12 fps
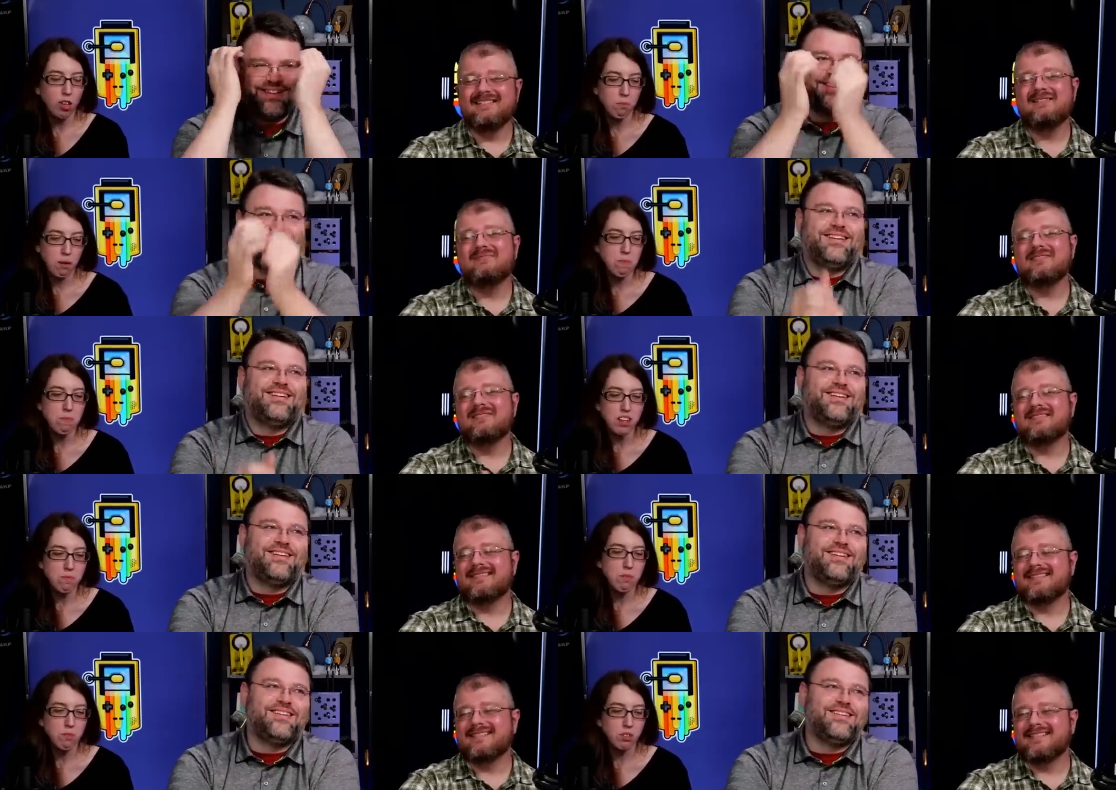Speaker 1: oh, no, yeah,
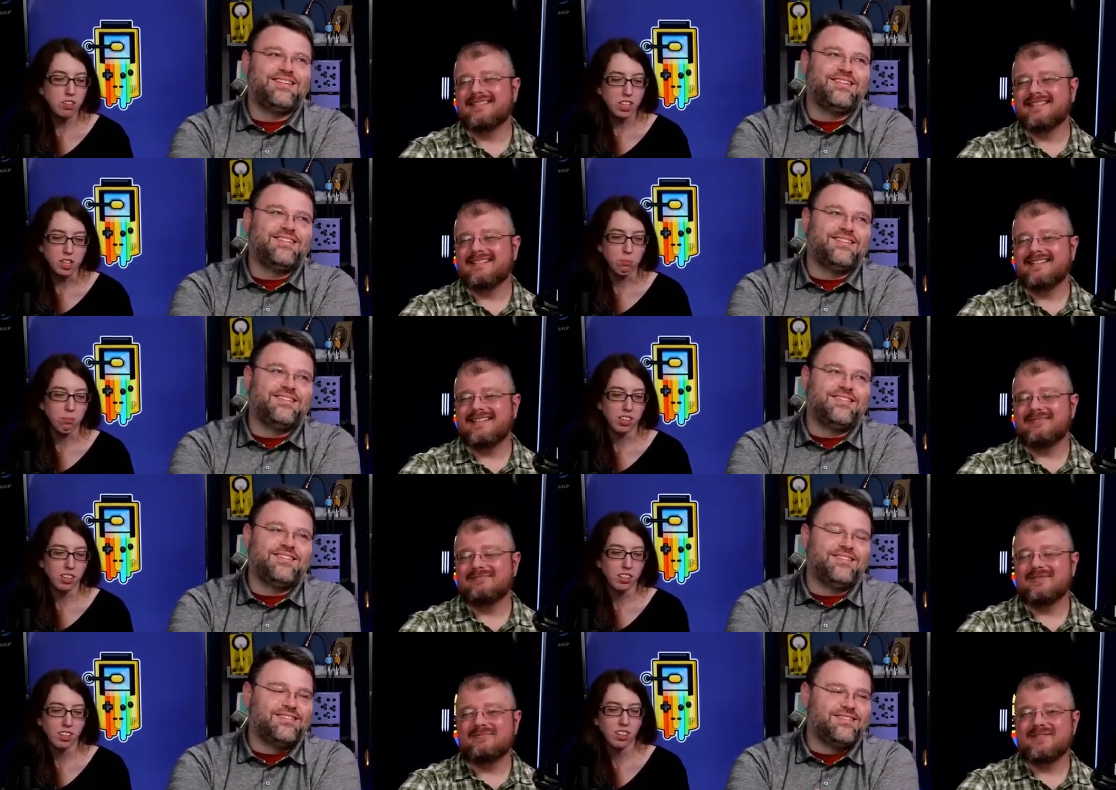Pepe's but, been redeemed. Yeah,
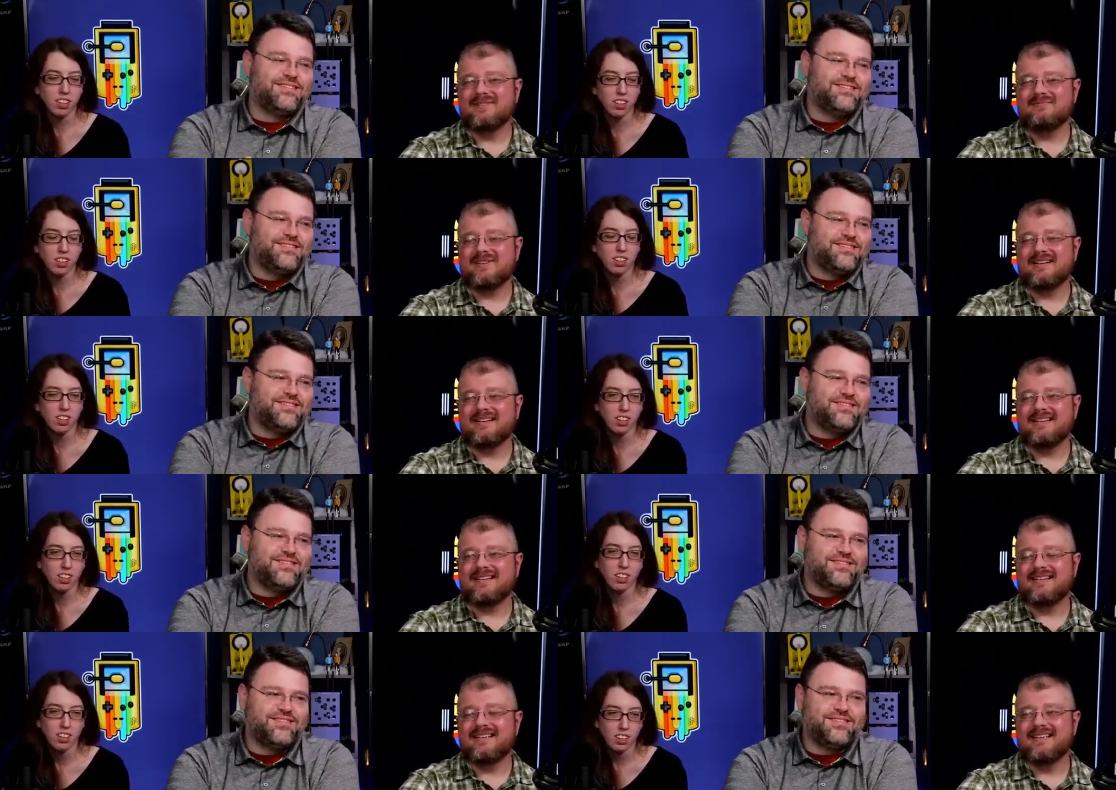Pepe's
Speaker 2: back.
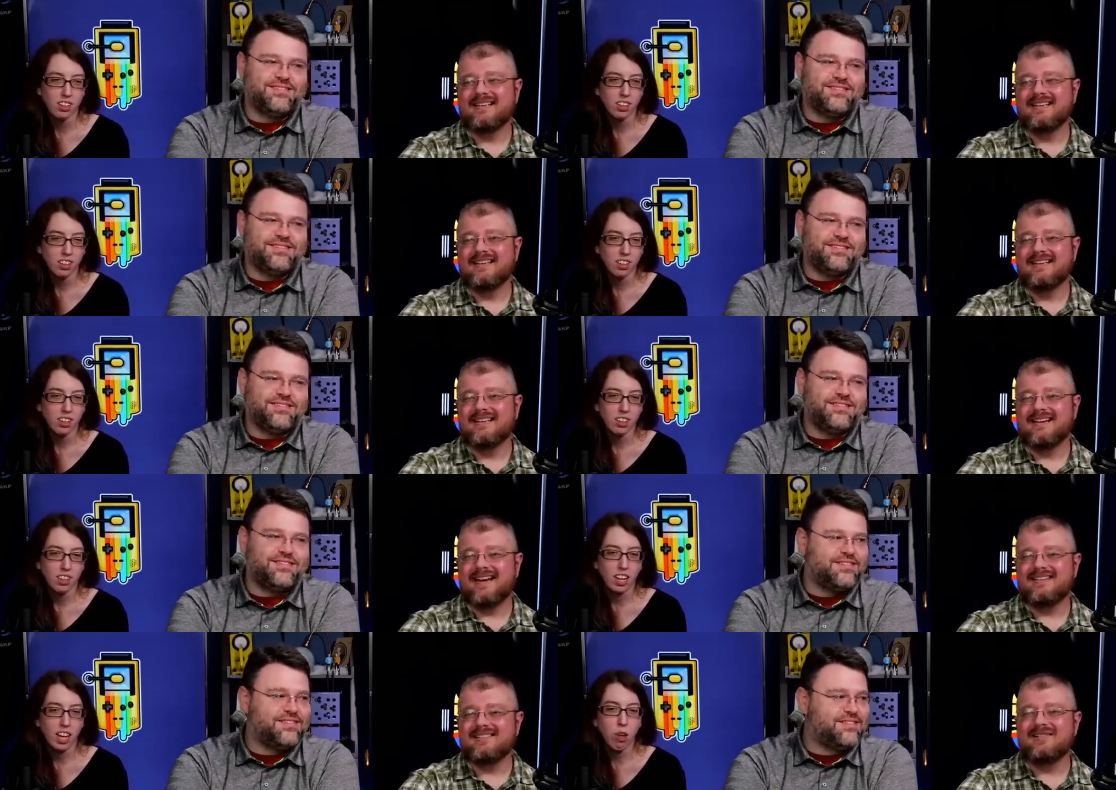And I,
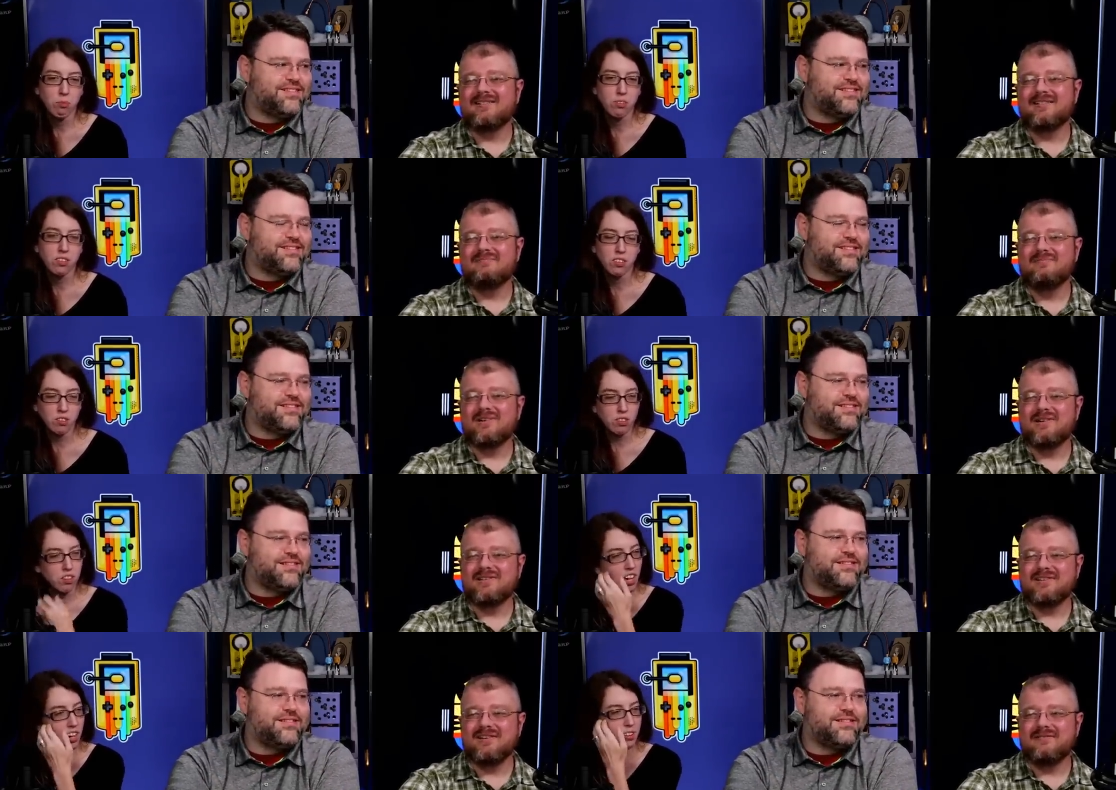I, saw a
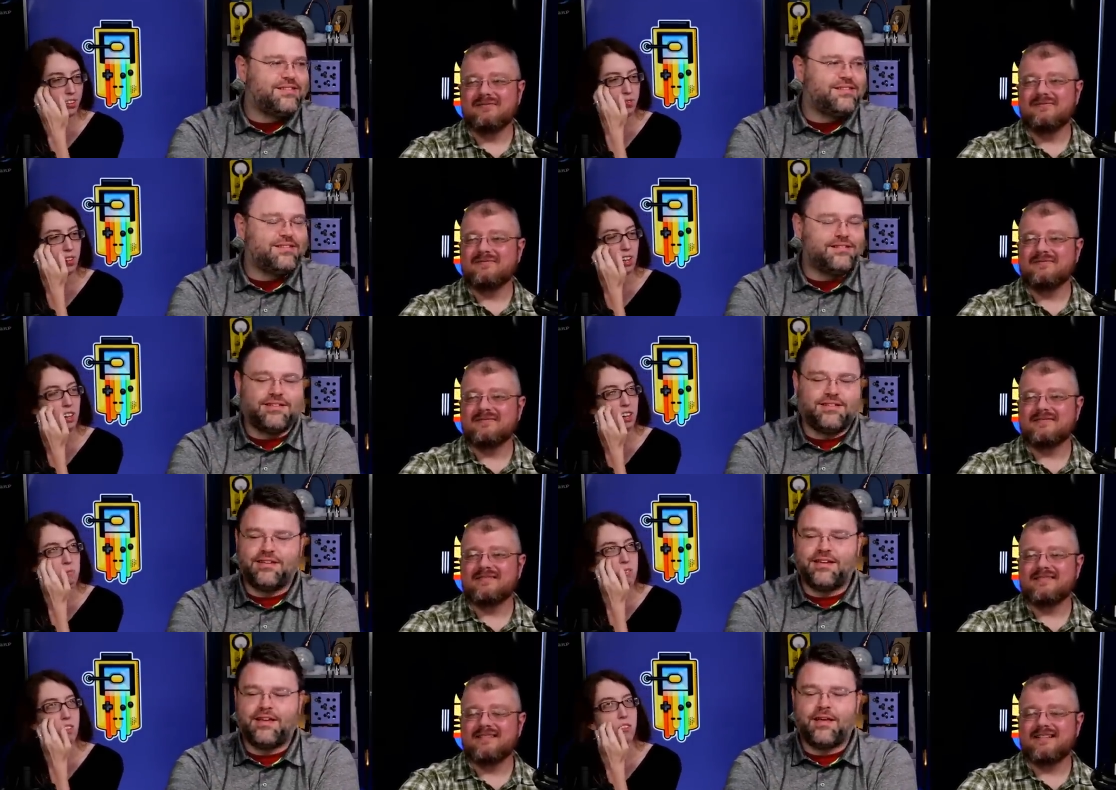bunch of. For that
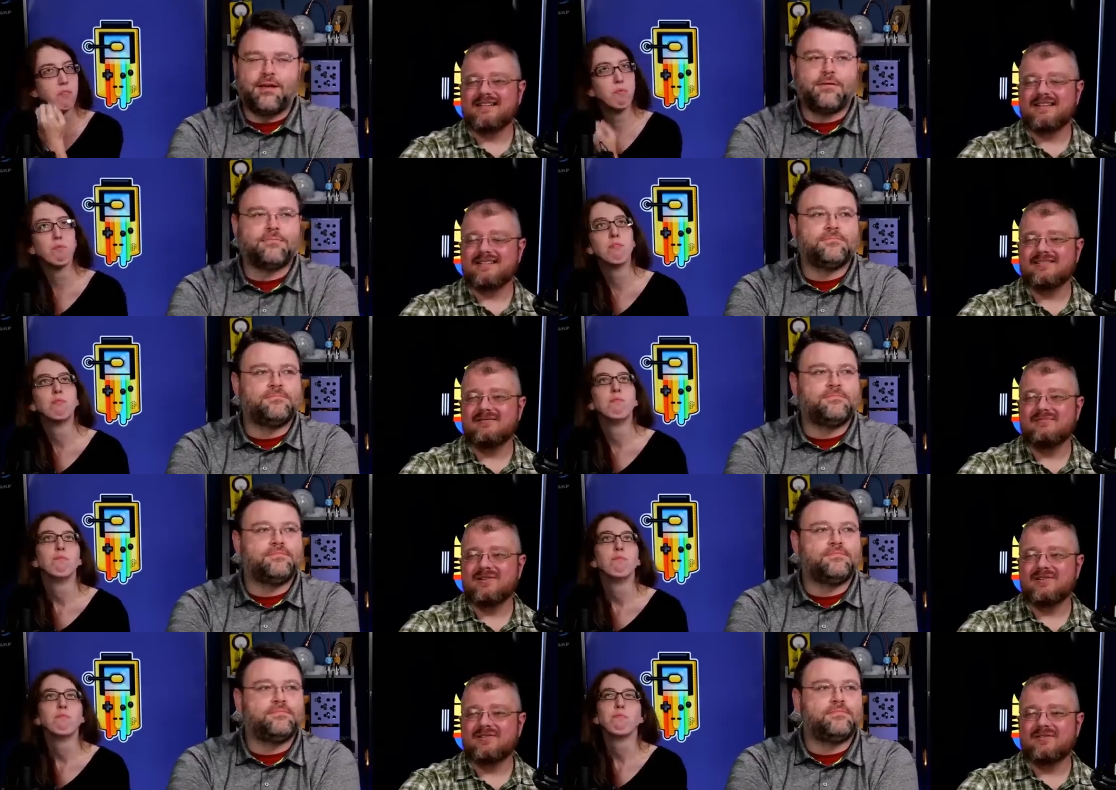episode. I saw a
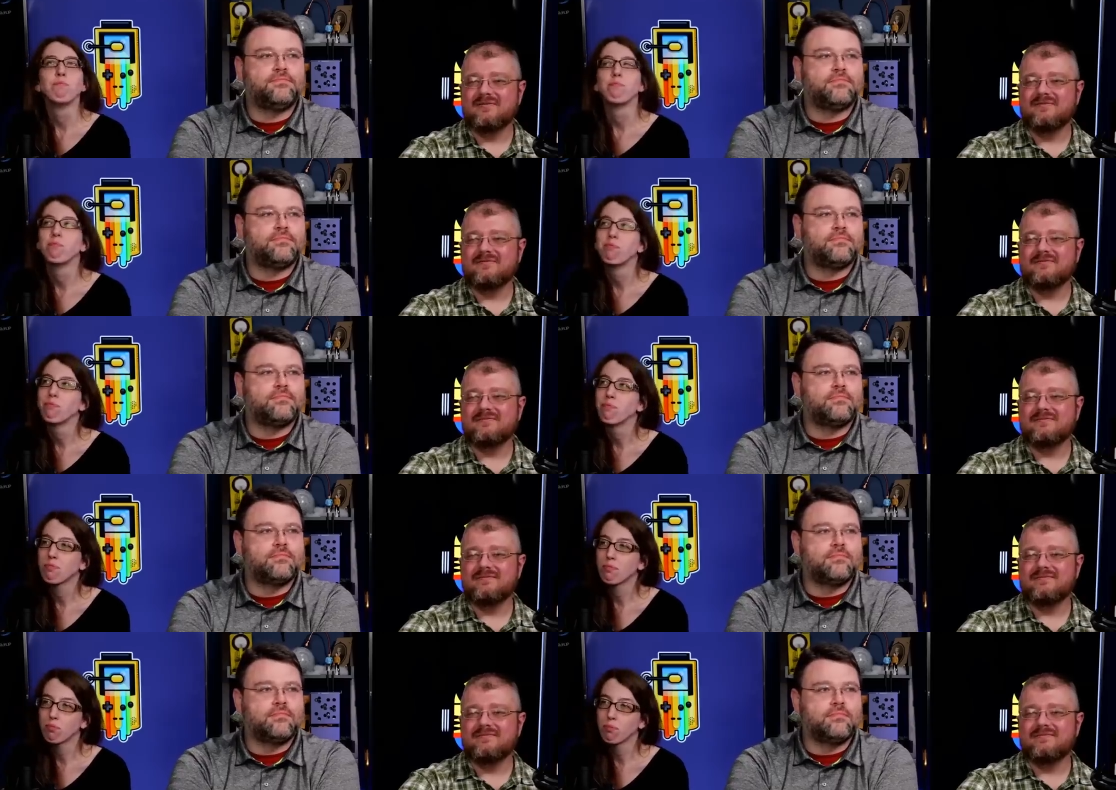bunch of
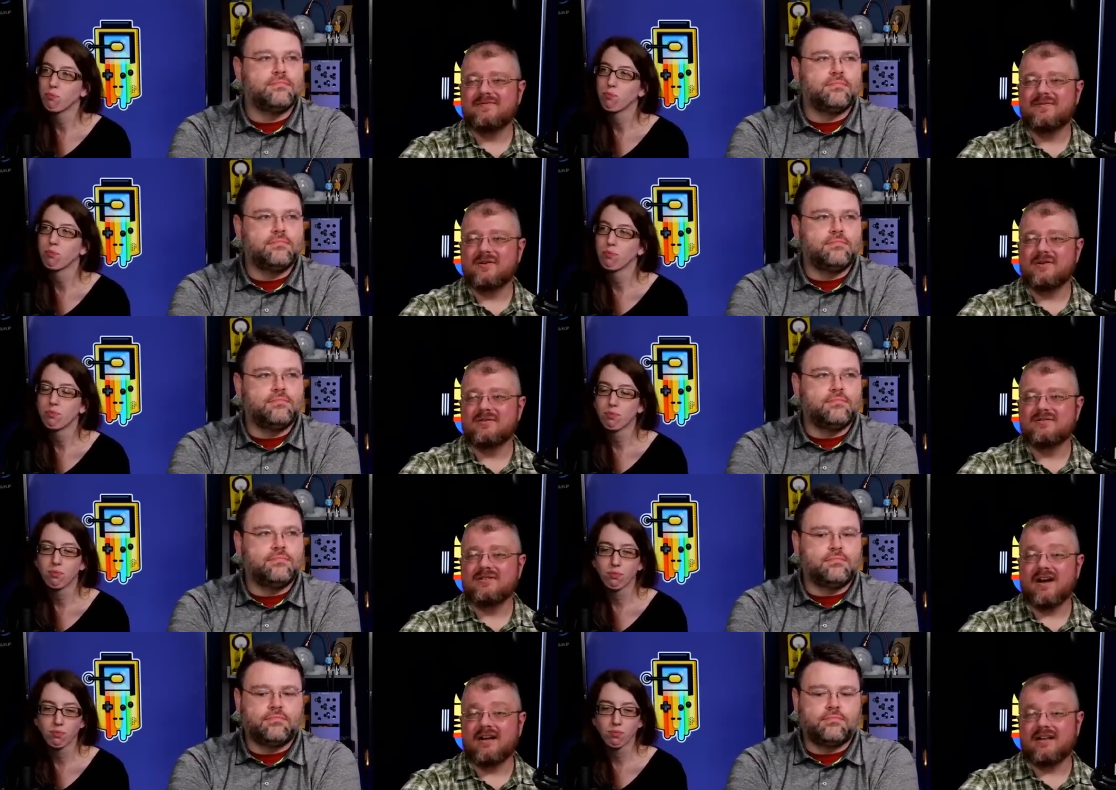photos
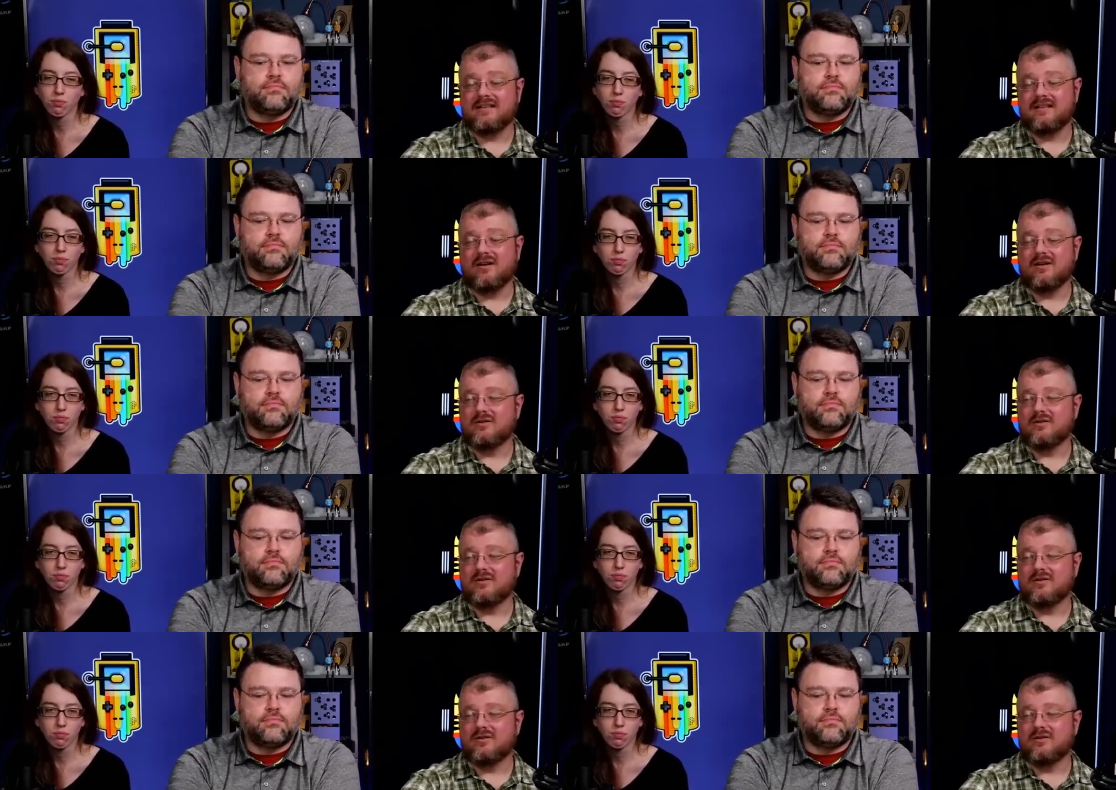not in the